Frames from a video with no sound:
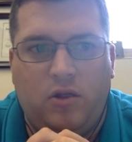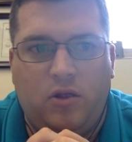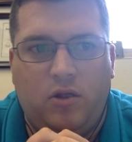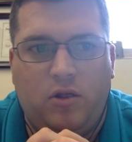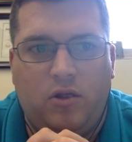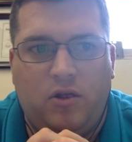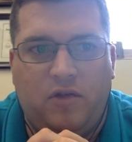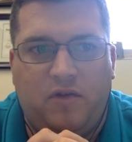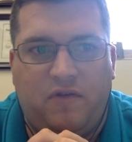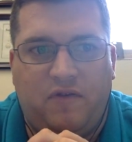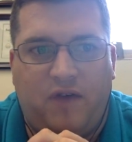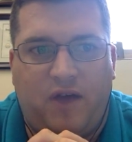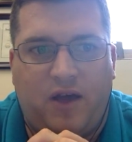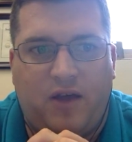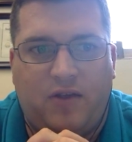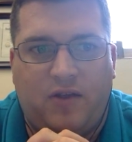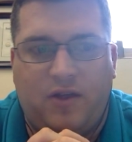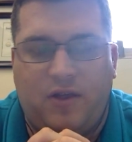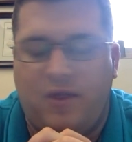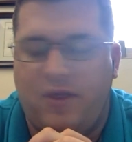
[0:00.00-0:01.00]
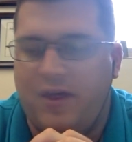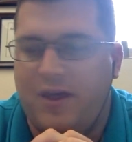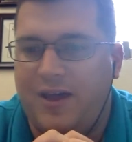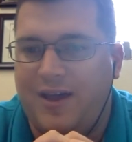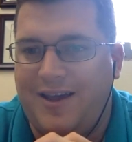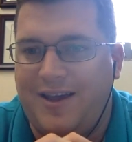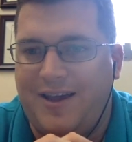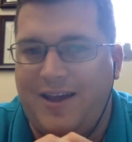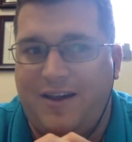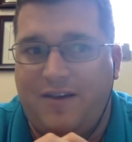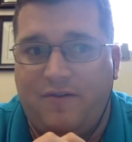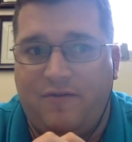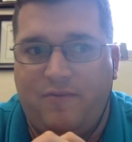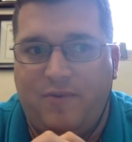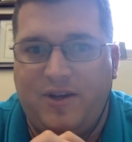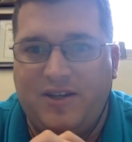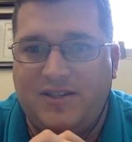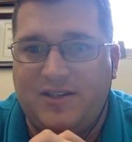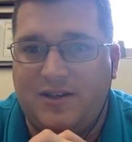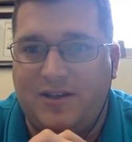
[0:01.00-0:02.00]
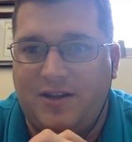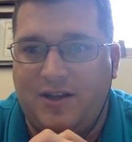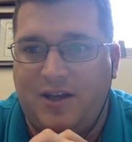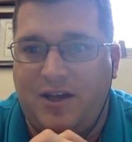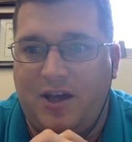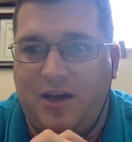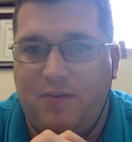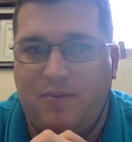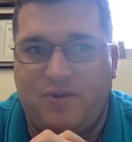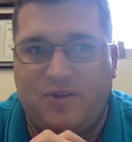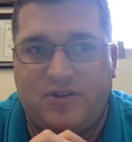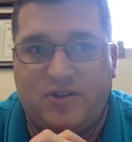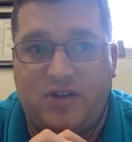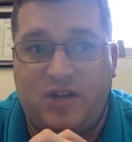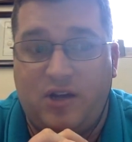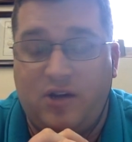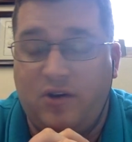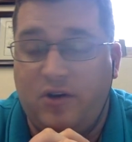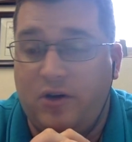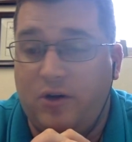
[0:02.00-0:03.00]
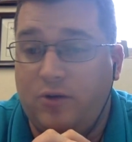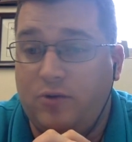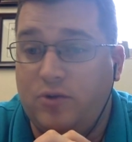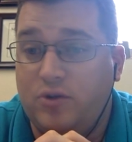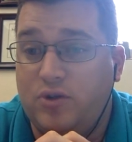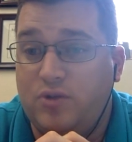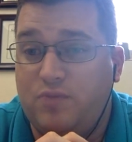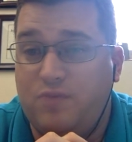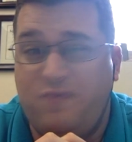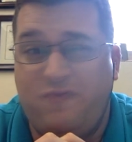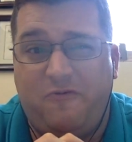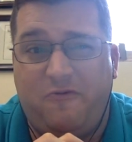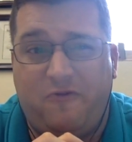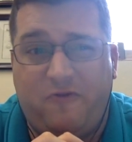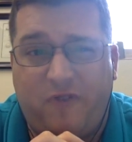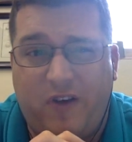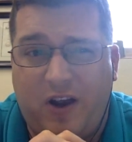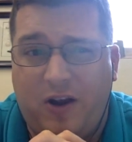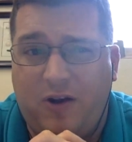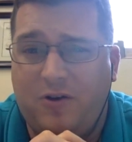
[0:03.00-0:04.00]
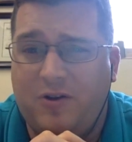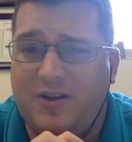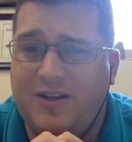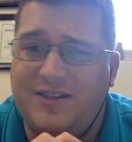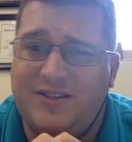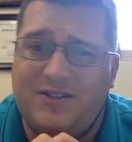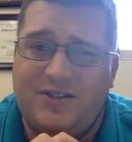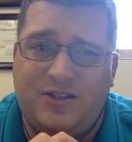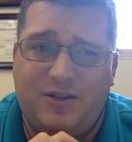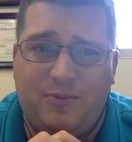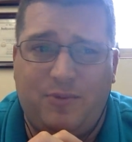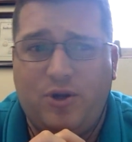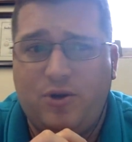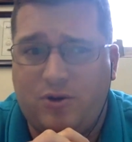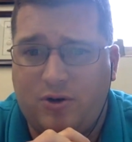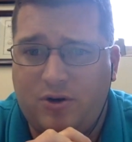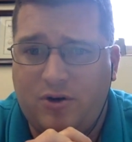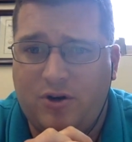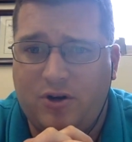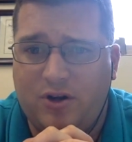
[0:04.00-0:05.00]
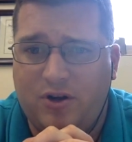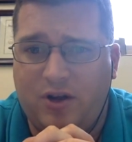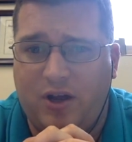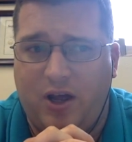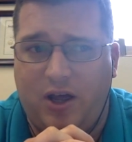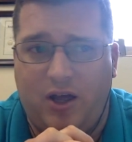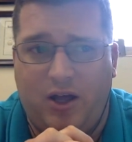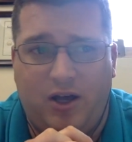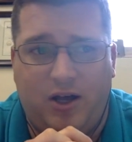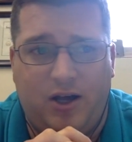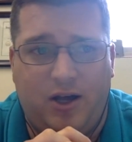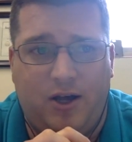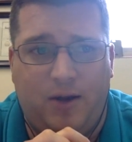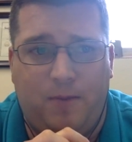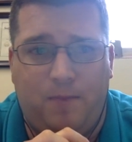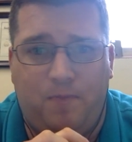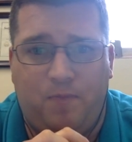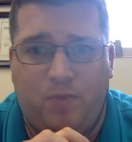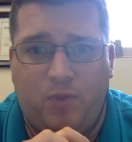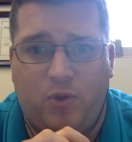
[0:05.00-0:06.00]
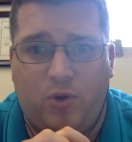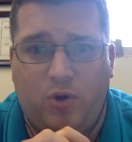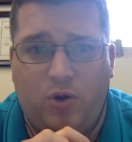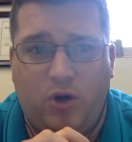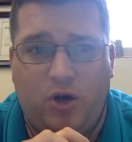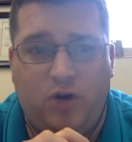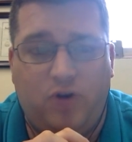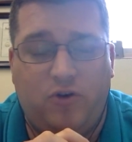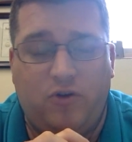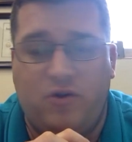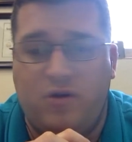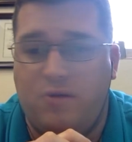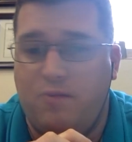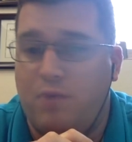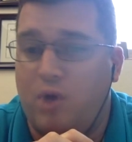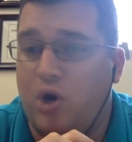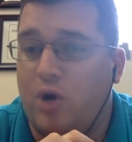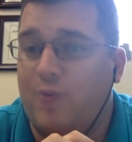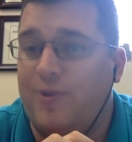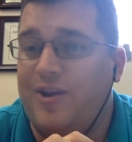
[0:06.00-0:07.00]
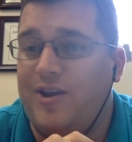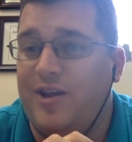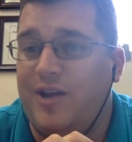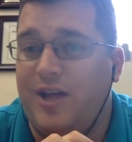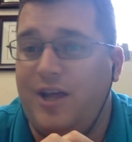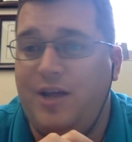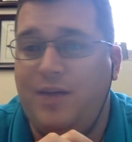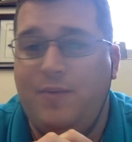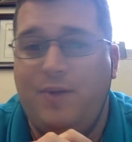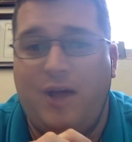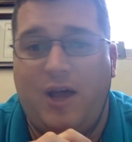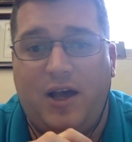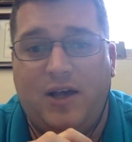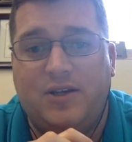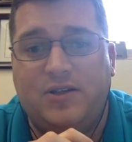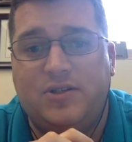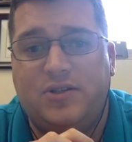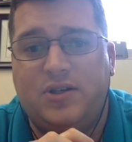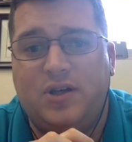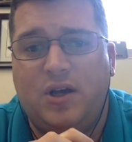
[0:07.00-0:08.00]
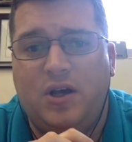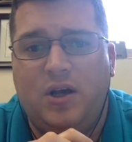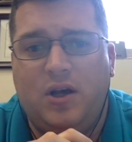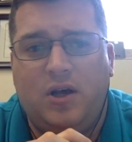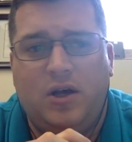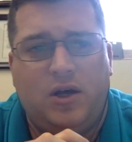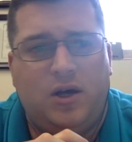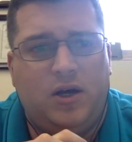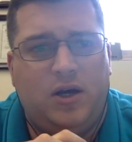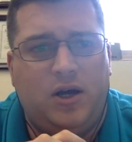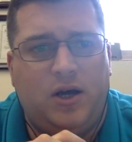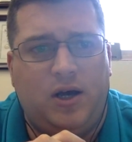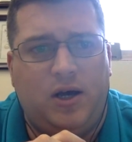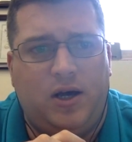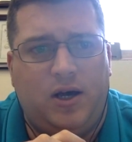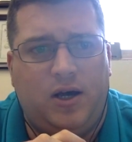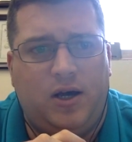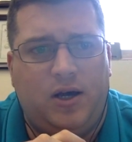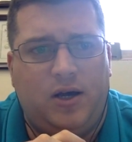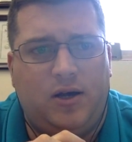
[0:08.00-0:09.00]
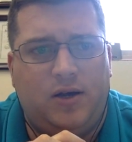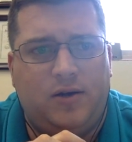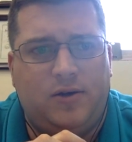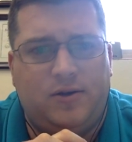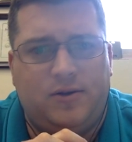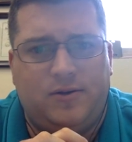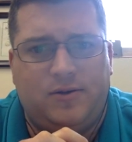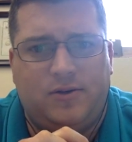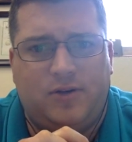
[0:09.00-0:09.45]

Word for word: the fact that they have basically kept the skin tones fairly similar um, under the Barbie name has uh,